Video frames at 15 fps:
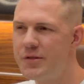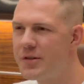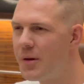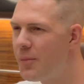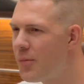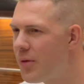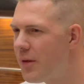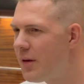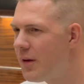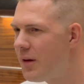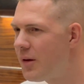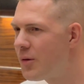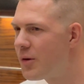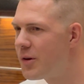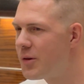
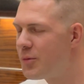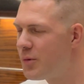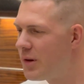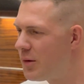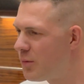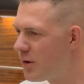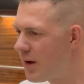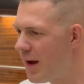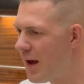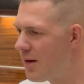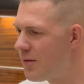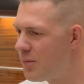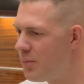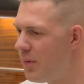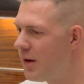something or you really want to
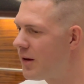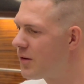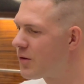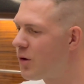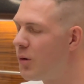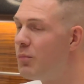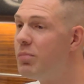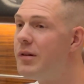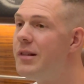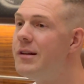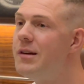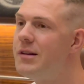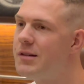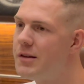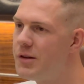have it, make it
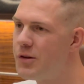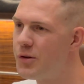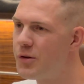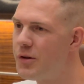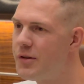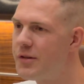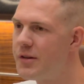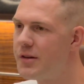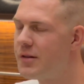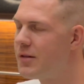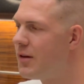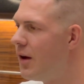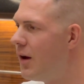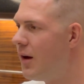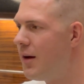completely yours
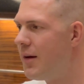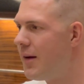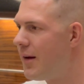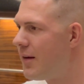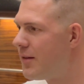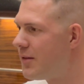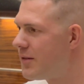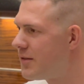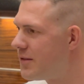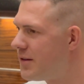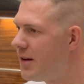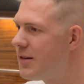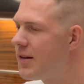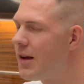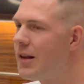in
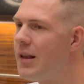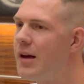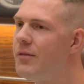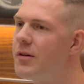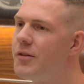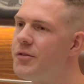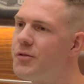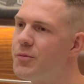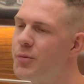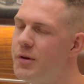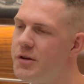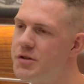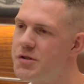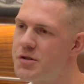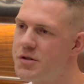detail levels
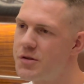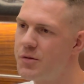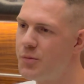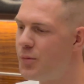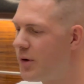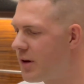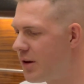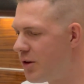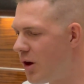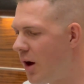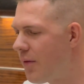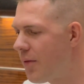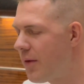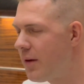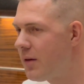which we
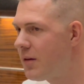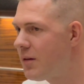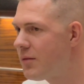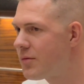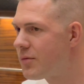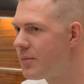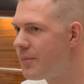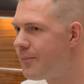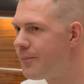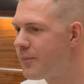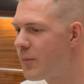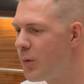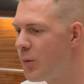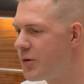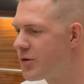cannot think of,
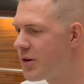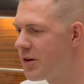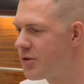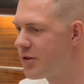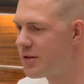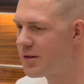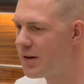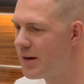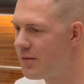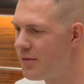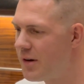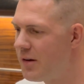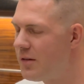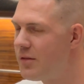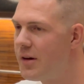which are just like
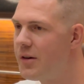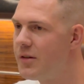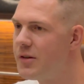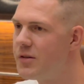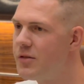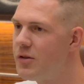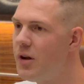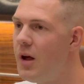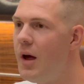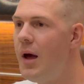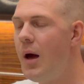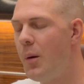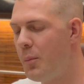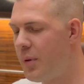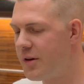very, very individual,
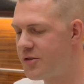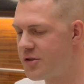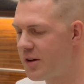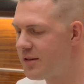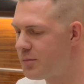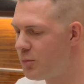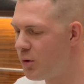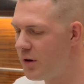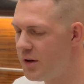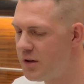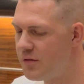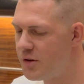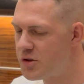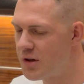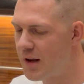but just more
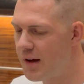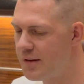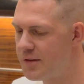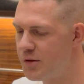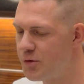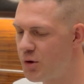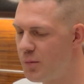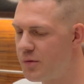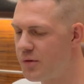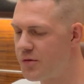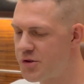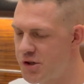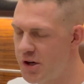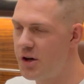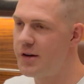individualized in terms of
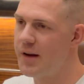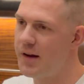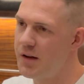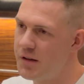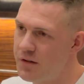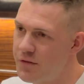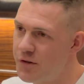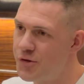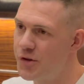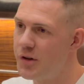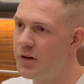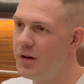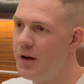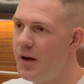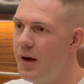shared and
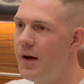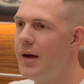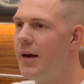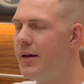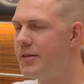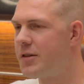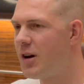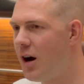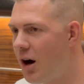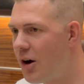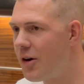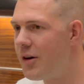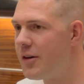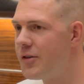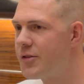individual. And
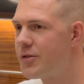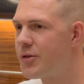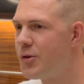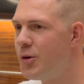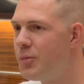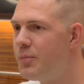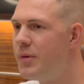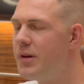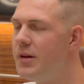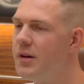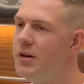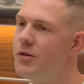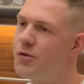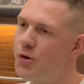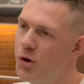cars could be,
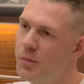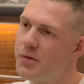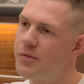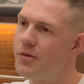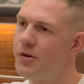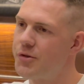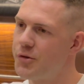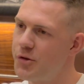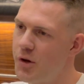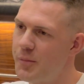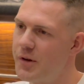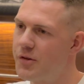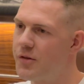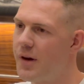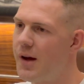in terms of
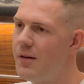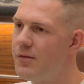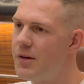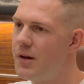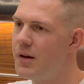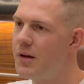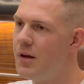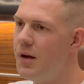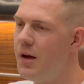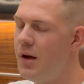autonomic driving,